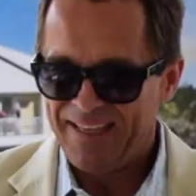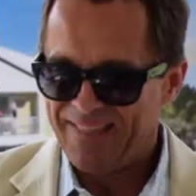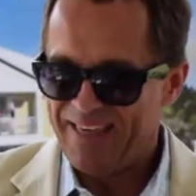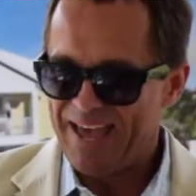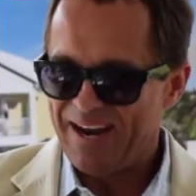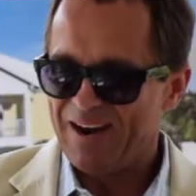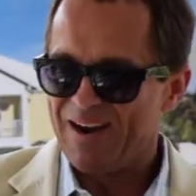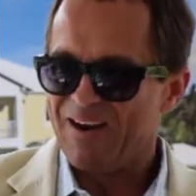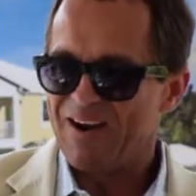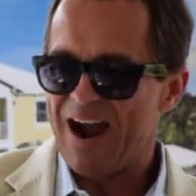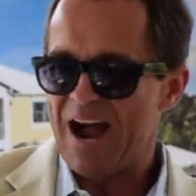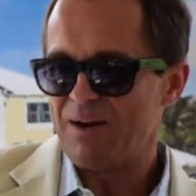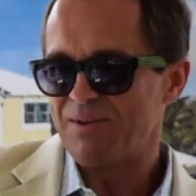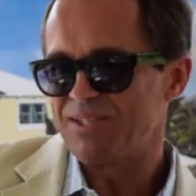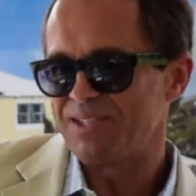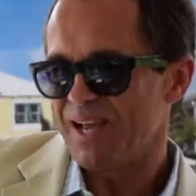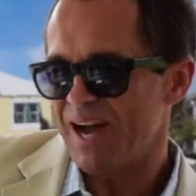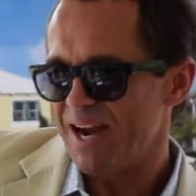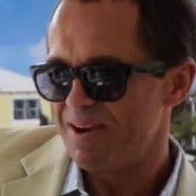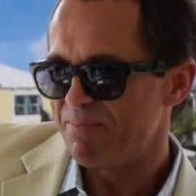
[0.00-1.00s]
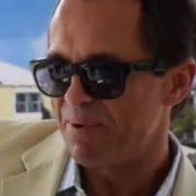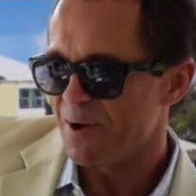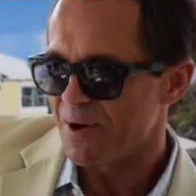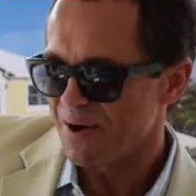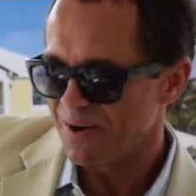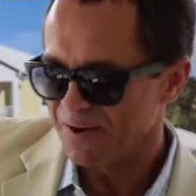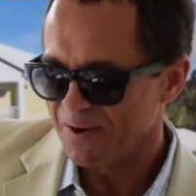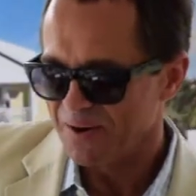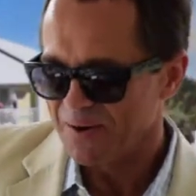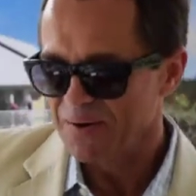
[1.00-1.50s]
then our outside
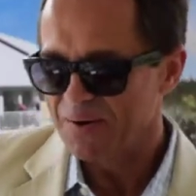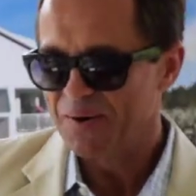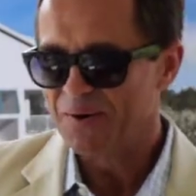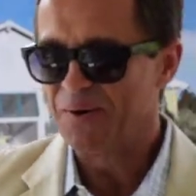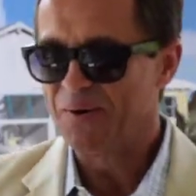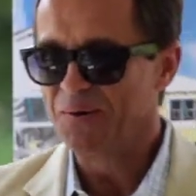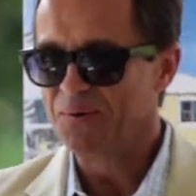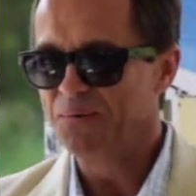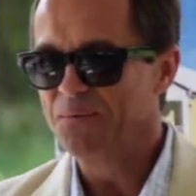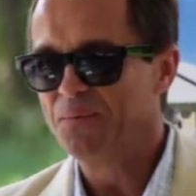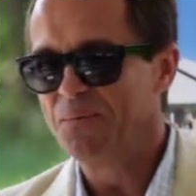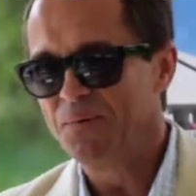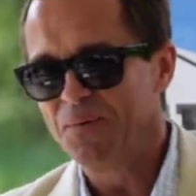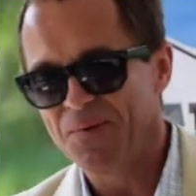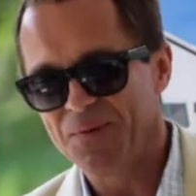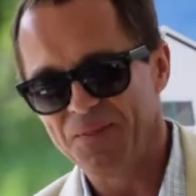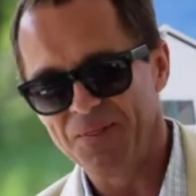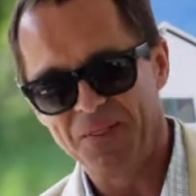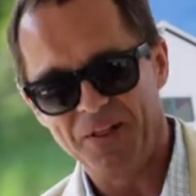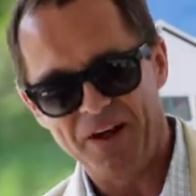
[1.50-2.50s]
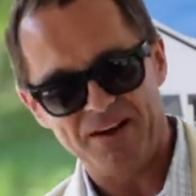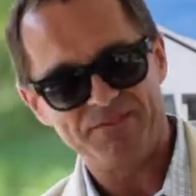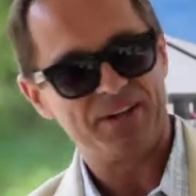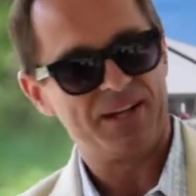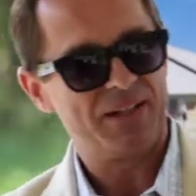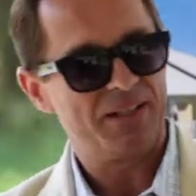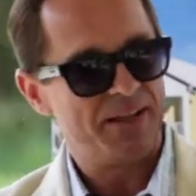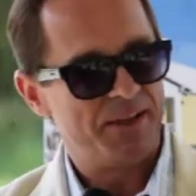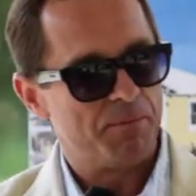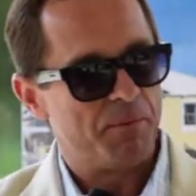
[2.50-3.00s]
partner who
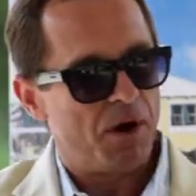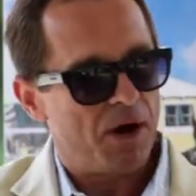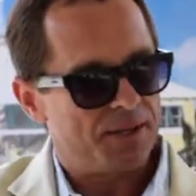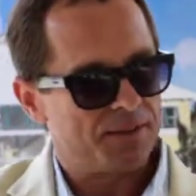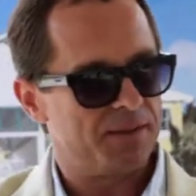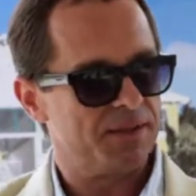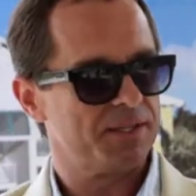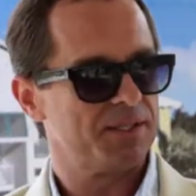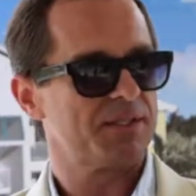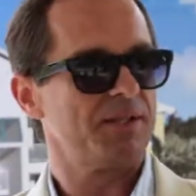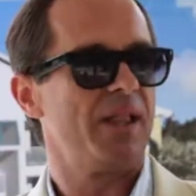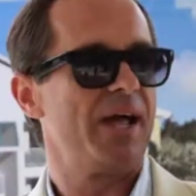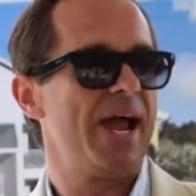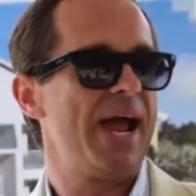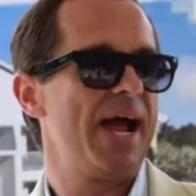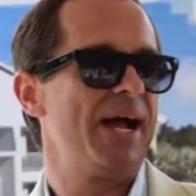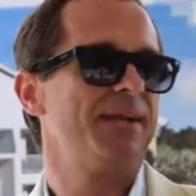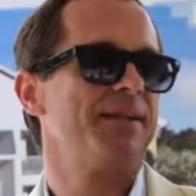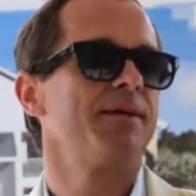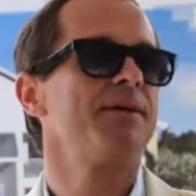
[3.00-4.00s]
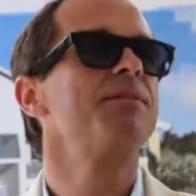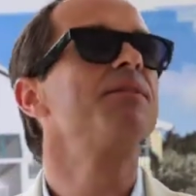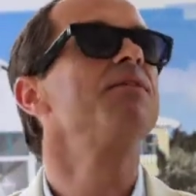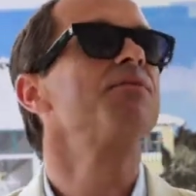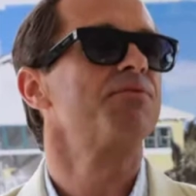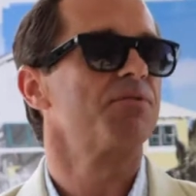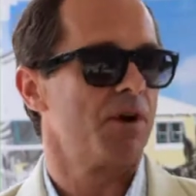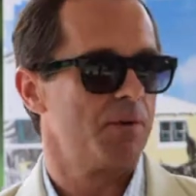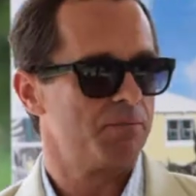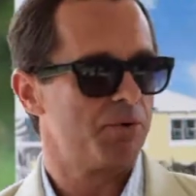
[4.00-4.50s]
lovingly bought this land, the
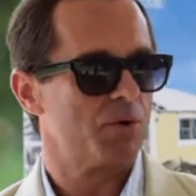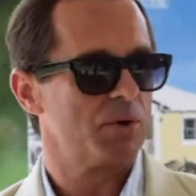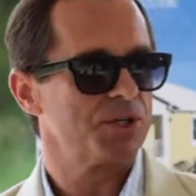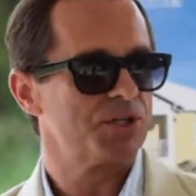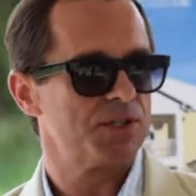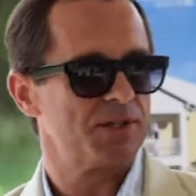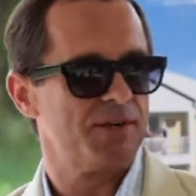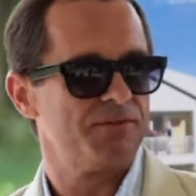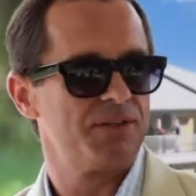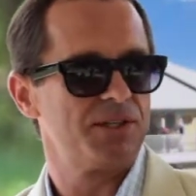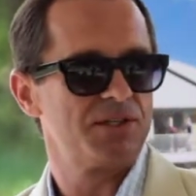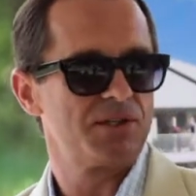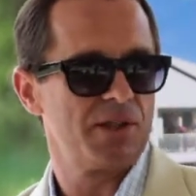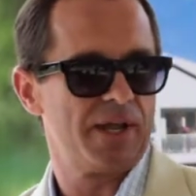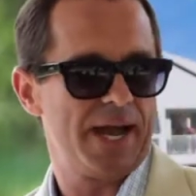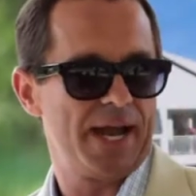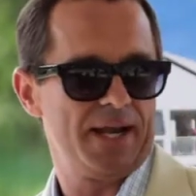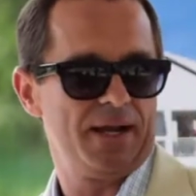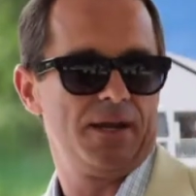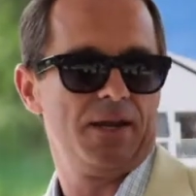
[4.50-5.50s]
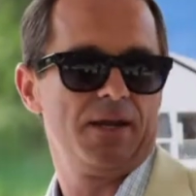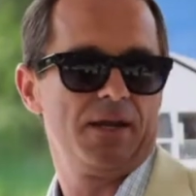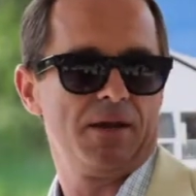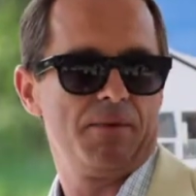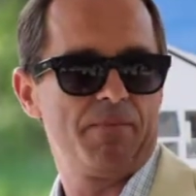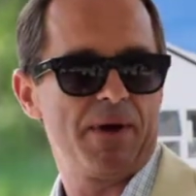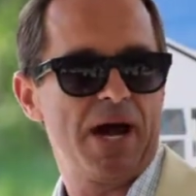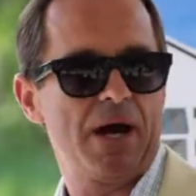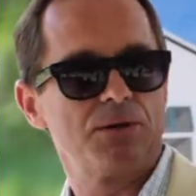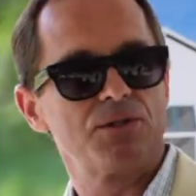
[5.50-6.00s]
front portion of this land,
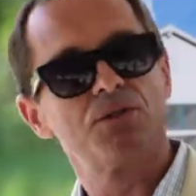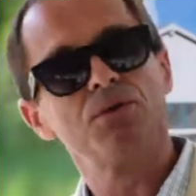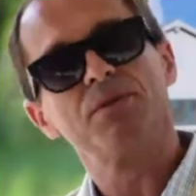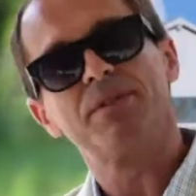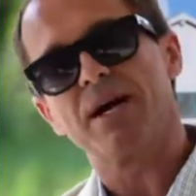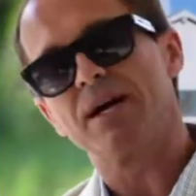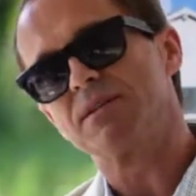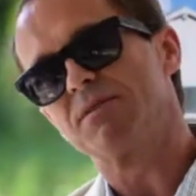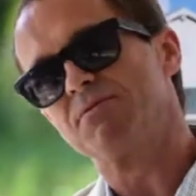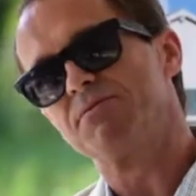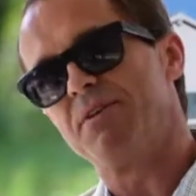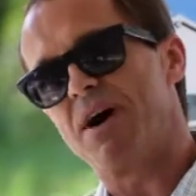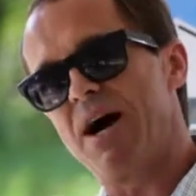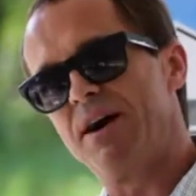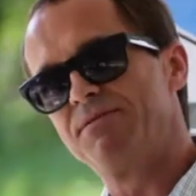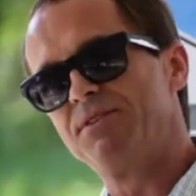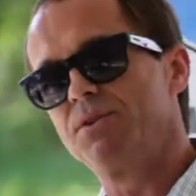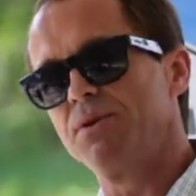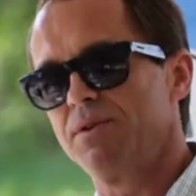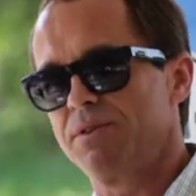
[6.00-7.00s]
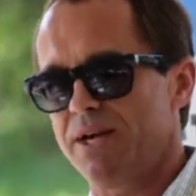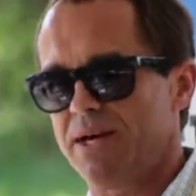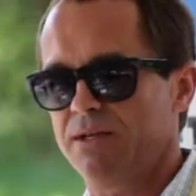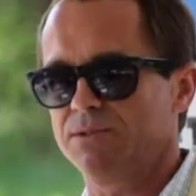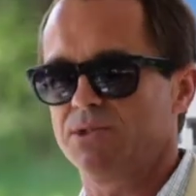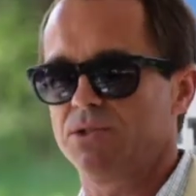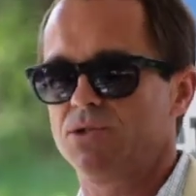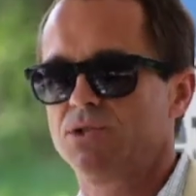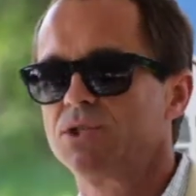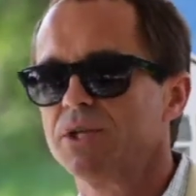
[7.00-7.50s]
about 2005,
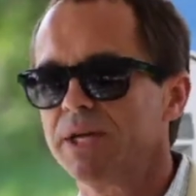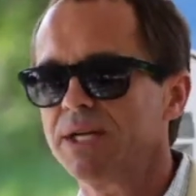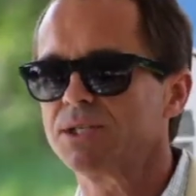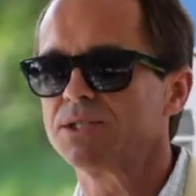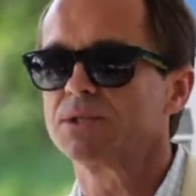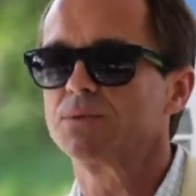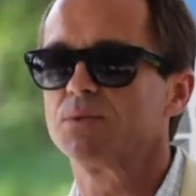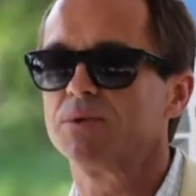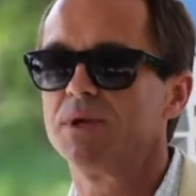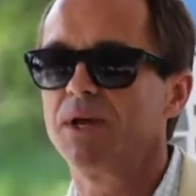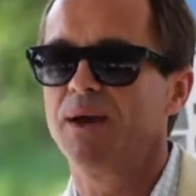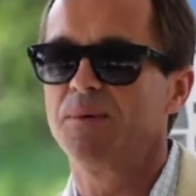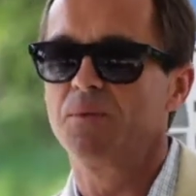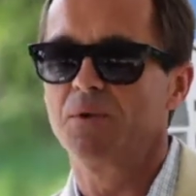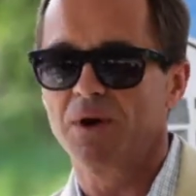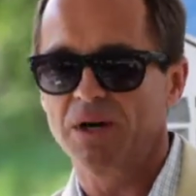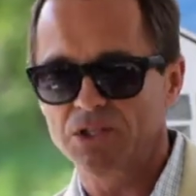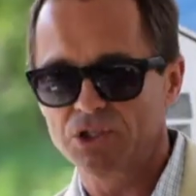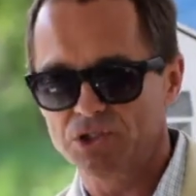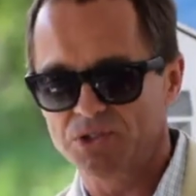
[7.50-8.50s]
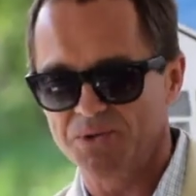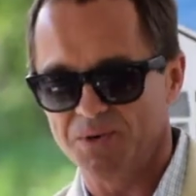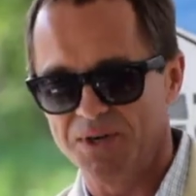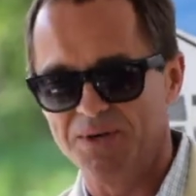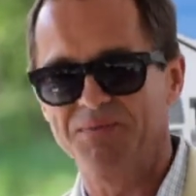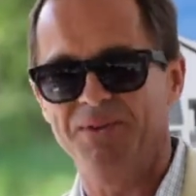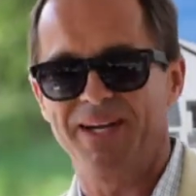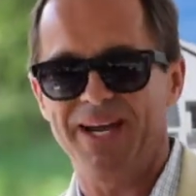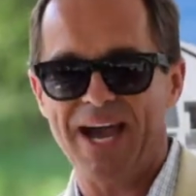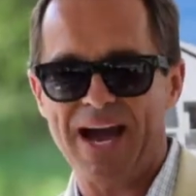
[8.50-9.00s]
2006. And we're
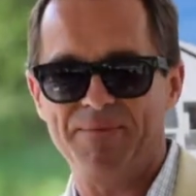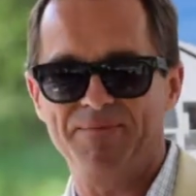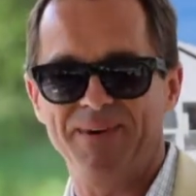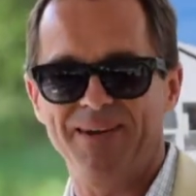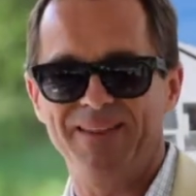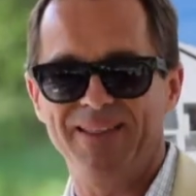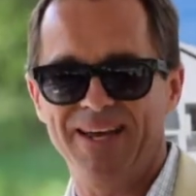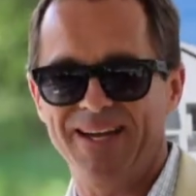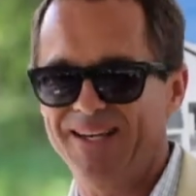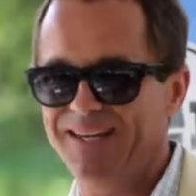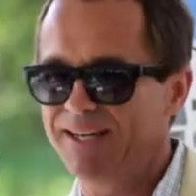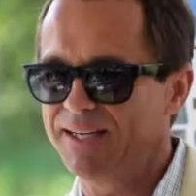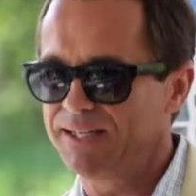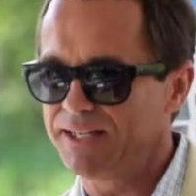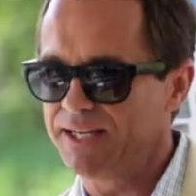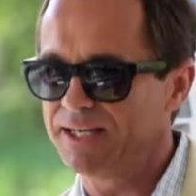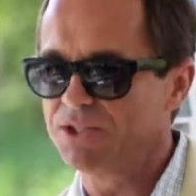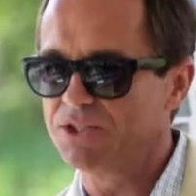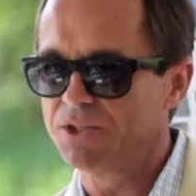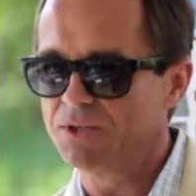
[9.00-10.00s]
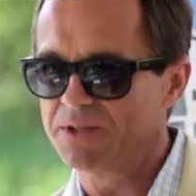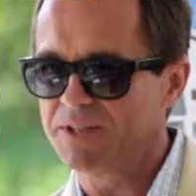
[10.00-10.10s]
extremely happy that he did do